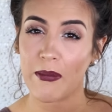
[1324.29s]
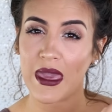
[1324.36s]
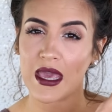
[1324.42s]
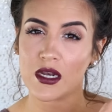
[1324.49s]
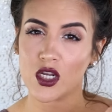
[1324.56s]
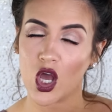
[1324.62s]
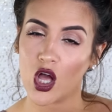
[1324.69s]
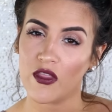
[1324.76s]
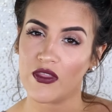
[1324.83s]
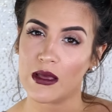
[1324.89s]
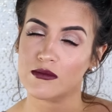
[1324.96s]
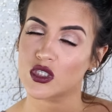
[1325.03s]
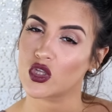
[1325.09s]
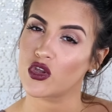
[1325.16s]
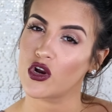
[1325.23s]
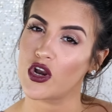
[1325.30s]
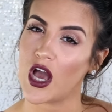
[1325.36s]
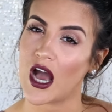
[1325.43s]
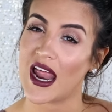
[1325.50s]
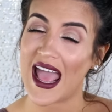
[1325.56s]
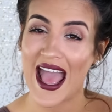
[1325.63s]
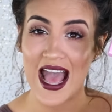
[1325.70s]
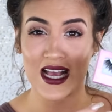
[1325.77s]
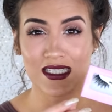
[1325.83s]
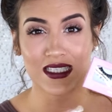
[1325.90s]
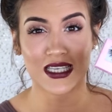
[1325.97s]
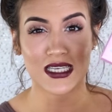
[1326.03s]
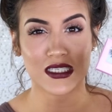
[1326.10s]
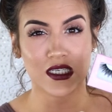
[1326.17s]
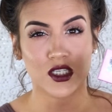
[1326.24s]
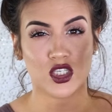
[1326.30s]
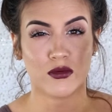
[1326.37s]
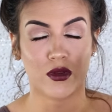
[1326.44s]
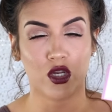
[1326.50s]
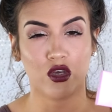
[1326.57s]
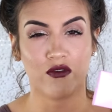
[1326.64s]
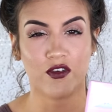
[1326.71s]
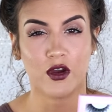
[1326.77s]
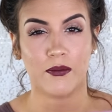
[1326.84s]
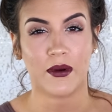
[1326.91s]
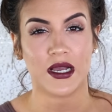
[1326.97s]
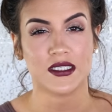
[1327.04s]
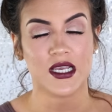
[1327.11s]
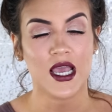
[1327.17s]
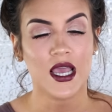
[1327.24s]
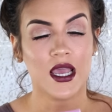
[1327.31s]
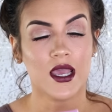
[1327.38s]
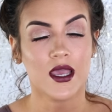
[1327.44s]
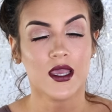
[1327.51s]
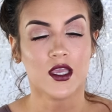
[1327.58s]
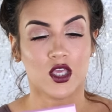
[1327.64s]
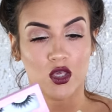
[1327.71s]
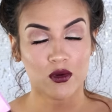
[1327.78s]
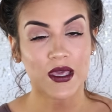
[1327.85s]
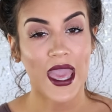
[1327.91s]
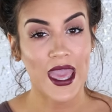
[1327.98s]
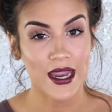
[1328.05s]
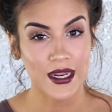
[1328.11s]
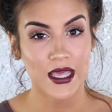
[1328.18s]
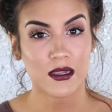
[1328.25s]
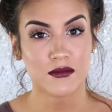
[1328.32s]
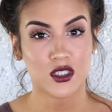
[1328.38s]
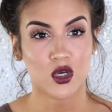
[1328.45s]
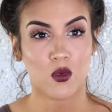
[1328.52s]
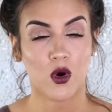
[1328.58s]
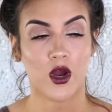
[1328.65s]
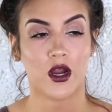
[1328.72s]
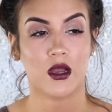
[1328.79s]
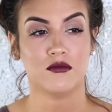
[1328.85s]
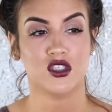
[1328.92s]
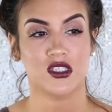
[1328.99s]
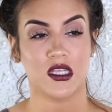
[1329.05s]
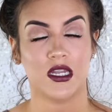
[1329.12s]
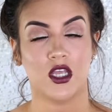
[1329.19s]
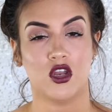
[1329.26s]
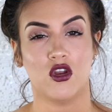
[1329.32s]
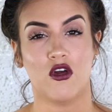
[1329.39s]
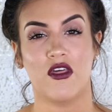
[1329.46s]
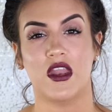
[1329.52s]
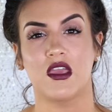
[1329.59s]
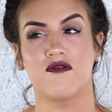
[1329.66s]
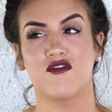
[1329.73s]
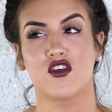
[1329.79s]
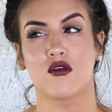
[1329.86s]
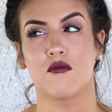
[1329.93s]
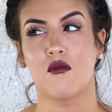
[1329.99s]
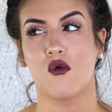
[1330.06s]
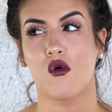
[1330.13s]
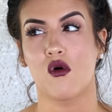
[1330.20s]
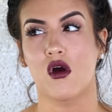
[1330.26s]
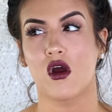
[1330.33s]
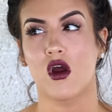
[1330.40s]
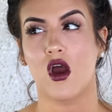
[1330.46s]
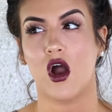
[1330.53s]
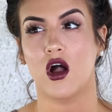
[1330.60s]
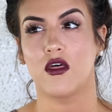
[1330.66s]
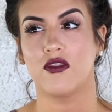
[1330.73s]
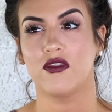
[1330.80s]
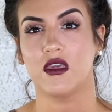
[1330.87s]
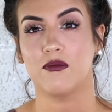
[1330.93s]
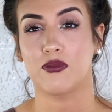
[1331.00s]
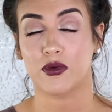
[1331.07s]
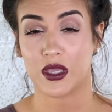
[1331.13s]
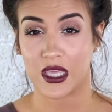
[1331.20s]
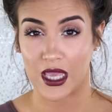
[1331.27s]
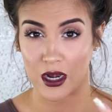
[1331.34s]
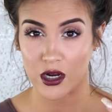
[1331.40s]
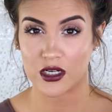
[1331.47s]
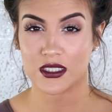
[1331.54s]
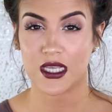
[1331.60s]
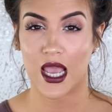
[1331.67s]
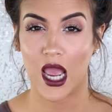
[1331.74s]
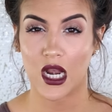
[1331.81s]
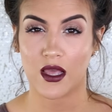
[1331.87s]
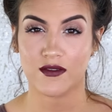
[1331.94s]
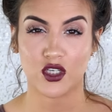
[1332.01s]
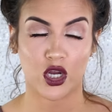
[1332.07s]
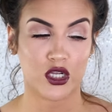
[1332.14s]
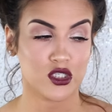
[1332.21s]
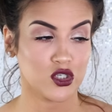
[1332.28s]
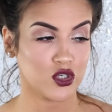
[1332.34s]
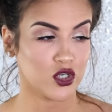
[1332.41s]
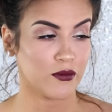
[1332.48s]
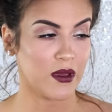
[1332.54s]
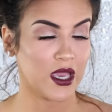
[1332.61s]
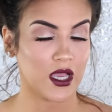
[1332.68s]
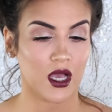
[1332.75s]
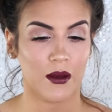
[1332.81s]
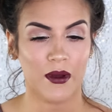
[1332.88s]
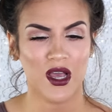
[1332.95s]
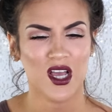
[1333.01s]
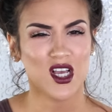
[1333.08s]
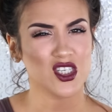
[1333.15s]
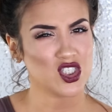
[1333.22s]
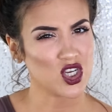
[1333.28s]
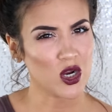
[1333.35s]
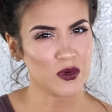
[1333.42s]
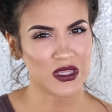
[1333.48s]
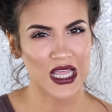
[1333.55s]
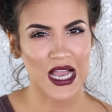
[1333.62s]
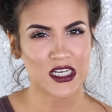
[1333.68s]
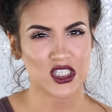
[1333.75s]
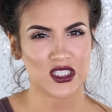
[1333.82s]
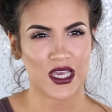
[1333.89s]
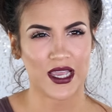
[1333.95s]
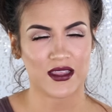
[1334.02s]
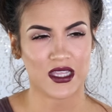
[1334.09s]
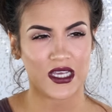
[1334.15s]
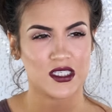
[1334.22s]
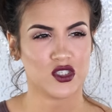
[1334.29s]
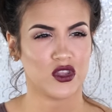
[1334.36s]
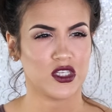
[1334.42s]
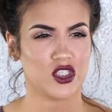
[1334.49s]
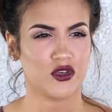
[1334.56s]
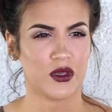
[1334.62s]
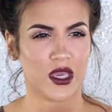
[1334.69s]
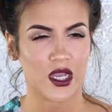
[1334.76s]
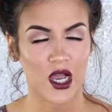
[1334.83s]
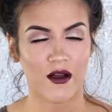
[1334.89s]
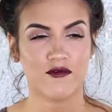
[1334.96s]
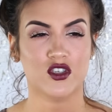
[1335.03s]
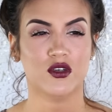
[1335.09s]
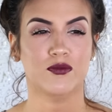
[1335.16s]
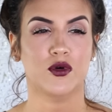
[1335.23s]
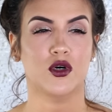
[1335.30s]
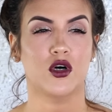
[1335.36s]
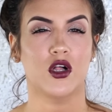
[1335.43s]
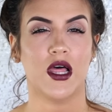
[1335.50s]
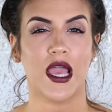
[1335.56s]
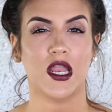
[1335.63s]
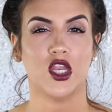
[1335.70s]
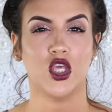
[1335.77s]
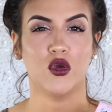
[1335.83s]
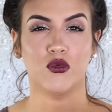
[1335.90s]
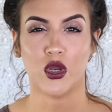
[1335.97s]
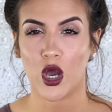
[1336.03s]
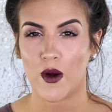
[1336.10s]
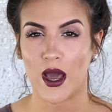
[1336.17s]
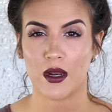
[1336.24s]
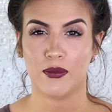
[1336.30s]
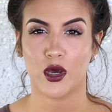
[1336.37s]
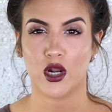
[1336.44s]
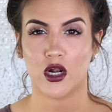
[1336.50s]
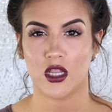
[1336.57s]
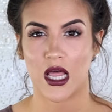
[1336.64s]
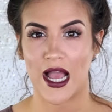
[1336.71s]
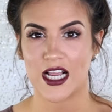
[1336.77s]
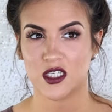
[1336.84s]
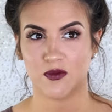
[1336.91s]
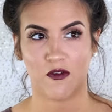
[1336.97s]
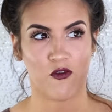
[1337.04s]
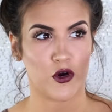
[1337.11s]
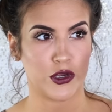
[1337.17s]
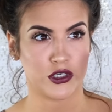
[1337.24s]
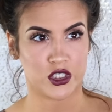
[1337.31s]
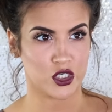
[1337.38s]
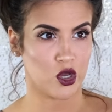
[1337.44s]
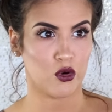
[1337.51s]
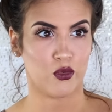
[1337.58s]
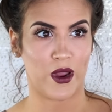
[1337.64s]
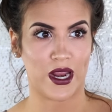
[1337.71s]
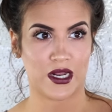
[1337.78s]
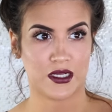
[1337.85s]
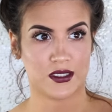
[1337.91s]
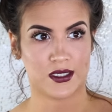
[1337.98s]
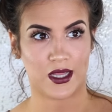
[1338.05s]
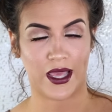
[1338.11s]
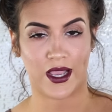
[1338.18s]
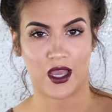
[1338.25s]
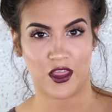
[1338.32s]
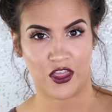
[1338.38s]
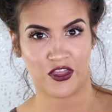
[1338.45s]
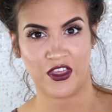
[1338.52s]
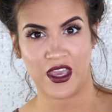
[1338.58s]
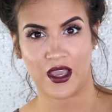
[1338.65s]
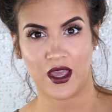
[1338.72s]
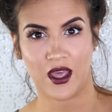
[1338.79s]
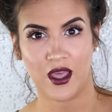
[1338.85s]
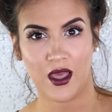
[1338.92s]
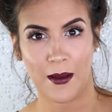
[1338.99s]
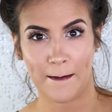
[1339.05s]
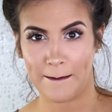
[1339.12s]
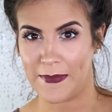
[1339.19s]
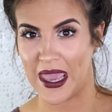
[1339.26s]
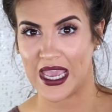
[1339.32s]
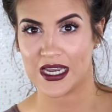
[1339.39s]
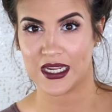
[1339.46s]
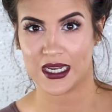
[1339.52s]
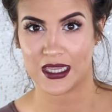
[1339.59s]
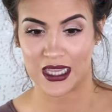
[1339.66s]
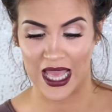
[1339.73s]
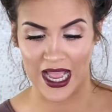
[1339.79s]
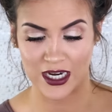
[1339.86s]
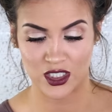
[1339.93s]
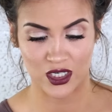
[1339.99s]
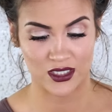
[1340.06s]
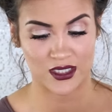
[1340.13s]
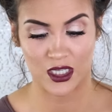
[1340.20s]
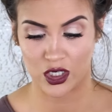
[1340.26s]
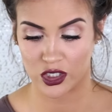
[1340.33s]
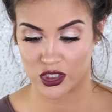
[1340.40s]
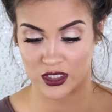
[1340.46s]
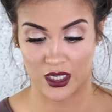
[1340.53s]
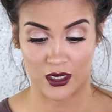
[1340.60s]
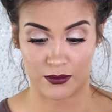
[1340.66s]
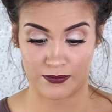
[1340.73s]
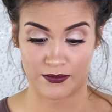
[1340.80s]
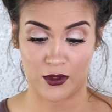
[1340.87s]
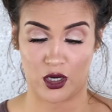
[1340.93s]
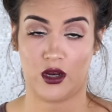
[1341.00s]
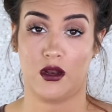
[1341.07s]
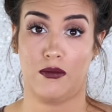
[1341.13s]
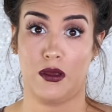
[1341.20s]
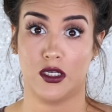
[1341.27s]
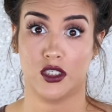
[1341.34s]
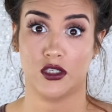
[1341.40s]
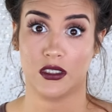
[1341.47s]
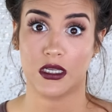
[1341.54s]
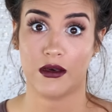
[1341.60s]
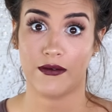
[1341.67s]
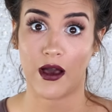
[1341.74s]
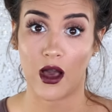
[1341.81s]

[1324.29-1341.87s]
band on them, so they're not as easy to maneuver, but you can get them to work. I'm just letting you know that if you're more on the beginner side of starting to do your makeup, start with lashes like this so that you get comfortable and you know how to put on a lash before you just go right into like a thick banded lash because then you're just gonna you're gonna piss yourself